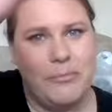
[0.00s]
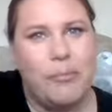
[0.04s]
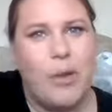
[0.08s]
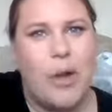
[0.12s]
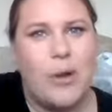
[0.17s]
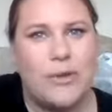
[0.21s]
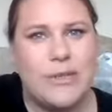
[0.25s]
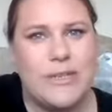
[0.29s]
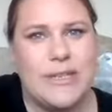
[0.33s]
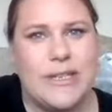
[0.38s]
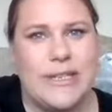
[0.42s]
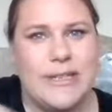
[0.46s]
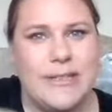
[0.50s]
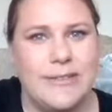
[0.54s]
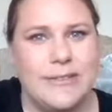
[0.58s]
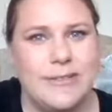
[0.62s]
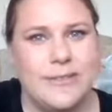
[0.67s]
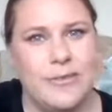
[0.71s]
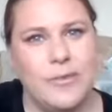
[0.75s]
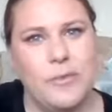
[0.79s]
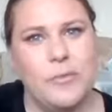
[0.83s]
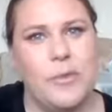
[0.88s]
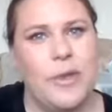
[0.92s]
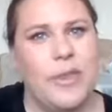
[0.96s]
Post-it
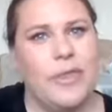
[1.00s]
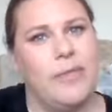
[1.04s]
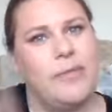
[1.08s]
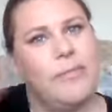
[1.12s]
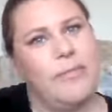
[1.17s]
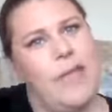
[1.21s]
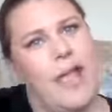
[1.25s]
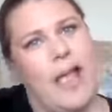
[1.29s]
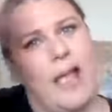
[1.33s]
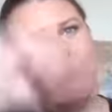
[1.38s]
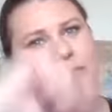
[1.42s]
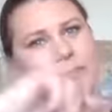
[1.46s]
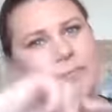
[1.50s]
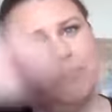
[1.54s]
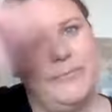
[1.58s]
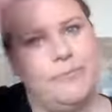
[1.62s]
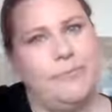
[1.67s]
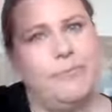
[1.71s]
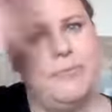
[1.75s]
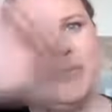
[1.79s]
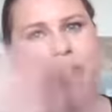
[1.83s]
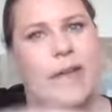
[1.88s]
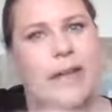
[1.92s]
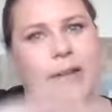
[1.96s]
with
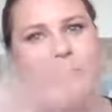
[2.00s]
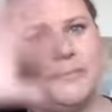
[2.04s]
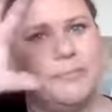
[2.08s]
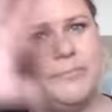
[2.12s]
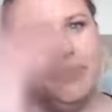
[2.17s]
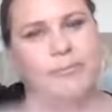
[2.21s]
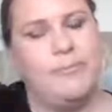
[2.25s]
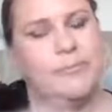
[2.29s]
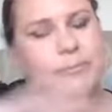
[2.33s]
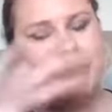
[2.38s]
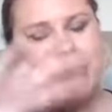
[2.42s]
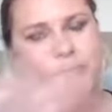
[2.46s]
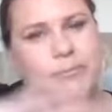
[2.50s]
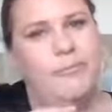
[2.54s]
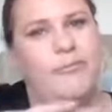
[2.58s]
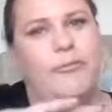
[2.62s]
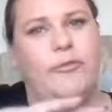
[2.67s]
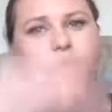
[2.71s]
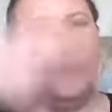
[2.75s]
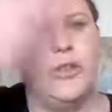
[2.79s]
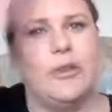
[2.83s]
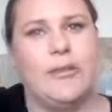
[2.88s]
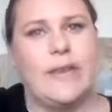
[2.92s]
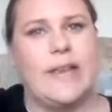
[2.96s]
big
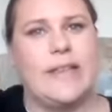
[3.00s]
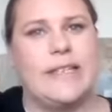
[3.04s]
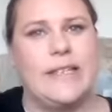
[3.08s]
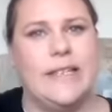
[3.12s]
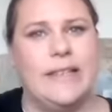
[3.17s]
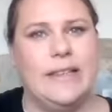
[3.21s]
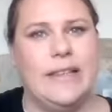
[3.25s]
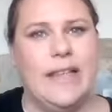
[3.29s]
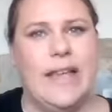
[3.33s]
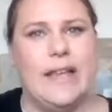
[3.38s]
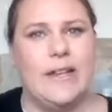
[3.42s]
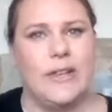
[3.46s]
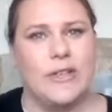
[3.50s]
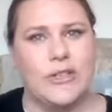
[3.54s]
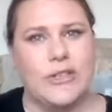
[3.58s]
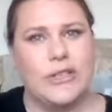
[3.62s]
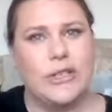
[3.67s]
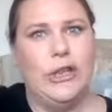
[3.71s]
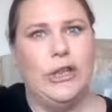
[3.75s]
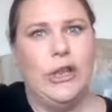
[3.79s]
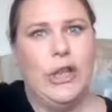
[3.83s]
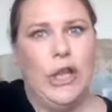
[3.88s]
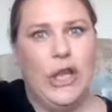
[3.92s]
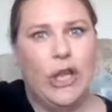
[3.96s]
fluorescent letters,
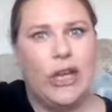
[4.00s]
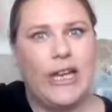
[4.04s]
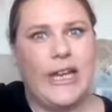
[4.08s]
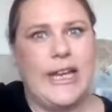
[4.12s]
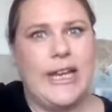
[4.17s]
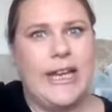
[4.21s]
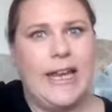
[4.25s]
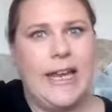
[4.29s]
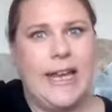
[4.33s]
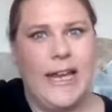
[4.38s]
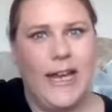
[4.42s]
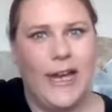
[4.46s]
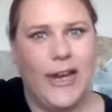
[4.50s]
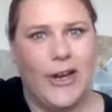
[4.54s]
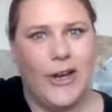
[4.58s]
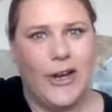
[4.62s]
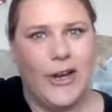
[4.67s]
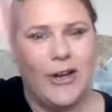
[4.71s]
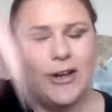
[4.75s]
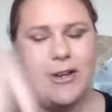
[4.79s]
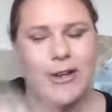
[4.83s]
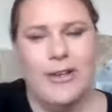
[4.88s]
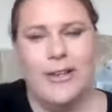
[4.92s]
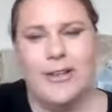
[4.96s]
look
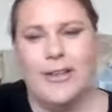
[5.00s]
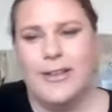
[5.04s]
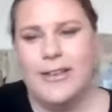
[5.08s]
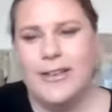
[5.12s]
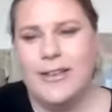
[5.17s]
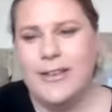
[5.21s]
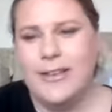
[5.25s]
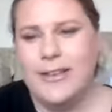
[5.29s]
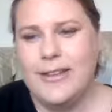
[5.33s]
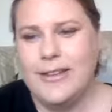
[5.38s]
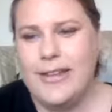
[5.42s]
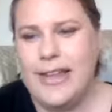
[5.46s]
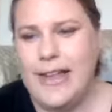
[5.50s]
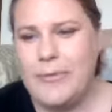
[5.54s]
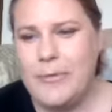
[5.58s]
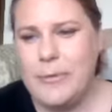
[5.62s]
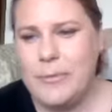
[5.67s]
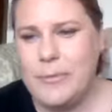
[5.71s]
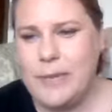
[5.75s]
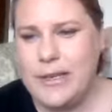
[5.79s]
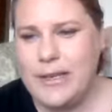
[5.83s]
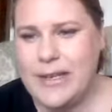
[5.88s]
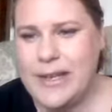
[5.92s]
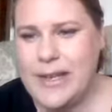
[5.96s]
here. That
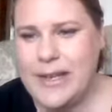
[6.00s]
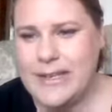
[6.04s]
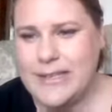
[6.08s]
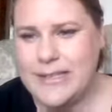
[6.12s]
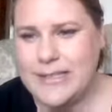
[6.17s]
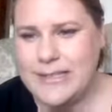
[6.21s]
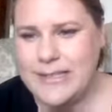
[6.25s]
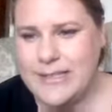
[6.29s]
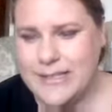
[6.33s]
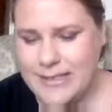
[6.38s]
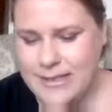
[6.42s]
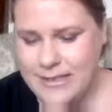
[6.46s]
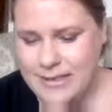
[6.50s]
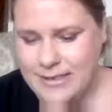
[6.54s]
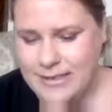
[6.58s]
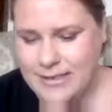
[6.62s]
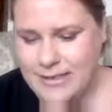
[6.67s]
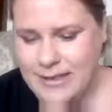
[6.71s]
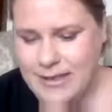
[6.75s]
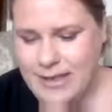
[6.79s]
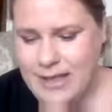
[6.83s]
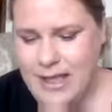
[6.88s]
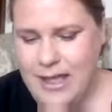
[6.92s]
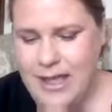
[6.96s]
would be nice.
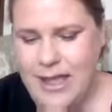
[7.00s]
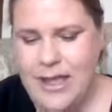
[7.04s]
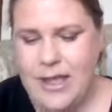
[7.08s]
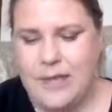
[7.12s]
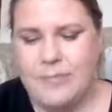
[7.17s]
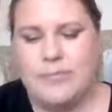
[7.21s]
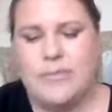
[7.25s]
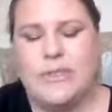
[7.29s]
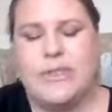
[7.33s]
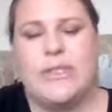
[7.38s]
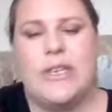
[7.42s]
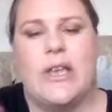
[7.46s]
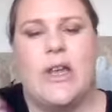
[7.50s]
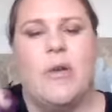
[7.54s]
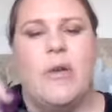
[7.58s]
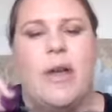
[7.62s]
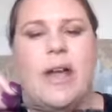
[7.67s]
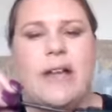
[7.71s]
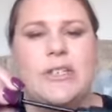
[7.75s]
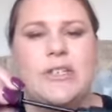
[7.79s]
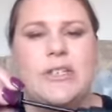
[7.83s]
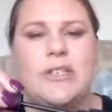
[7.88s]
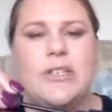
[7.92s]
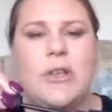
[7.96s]
So
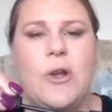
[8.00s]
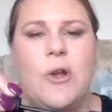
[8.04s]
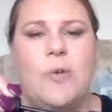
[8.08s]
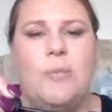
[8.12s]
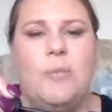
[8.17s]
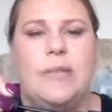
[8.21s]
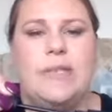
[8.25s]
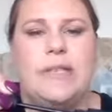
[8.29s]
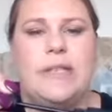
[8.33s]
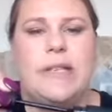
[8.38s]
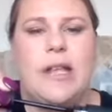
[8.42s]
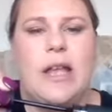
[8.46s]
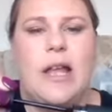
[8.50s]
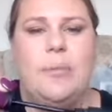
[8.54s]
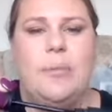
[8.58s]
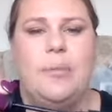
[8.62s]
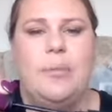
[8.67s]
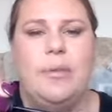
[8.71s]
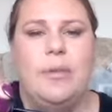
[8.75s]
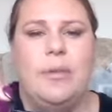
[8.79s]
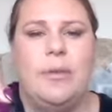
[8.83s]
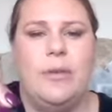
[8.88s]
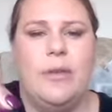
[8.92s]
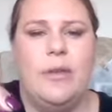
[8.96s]
I just opened it up,
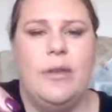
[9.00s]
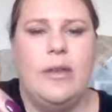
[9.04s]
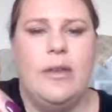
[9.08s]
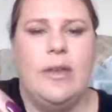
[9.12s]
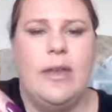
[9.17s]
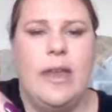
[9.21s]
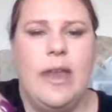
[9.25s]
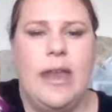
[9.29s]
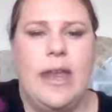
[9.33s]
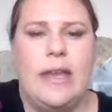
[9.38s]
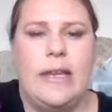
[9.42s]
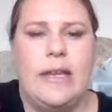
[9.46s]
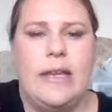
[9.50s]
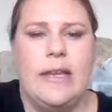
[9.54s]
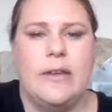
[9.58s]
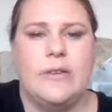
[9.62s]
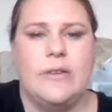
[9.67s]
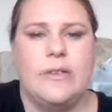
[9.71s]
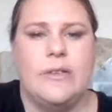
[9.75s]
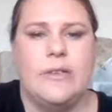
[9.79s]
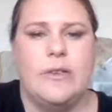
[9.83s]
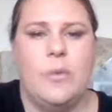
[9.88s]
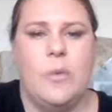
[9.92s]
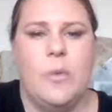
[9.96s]
and
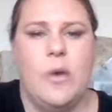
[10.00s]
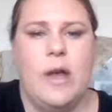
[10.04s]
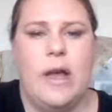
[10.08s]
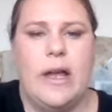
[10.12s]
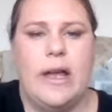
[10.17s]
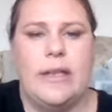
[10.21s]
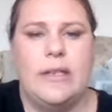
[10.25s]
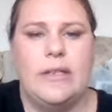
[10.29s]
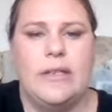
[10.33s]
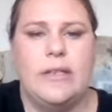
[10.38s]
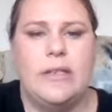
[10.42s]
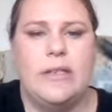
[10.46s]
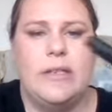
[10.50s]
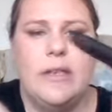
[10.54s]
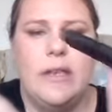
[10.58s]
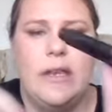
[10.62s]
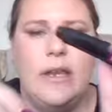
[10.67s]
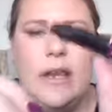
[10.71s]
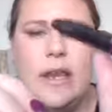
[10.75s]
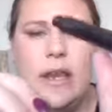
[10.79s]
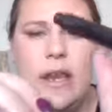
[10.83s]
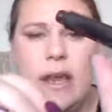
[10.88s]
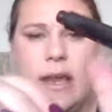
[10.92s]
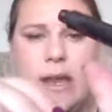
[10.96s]
here's the wand,
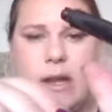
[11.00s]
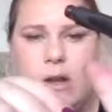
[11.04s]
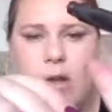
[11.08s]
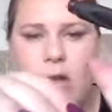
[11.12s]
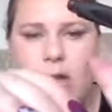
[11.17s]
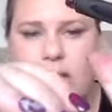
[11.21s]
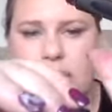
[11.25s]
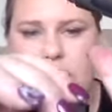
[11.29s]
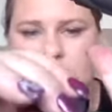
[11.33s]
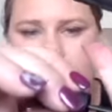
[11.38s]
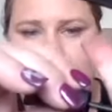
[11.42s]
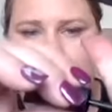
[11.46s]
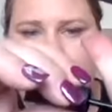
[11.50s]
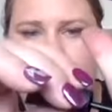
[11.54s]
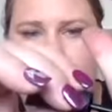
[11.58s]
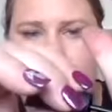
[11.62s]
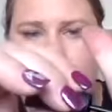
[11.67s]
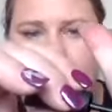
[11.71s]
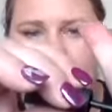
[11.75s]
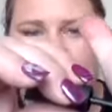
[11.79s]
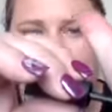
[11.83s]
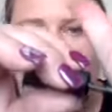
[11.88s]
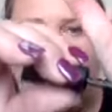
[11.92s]
and all of the,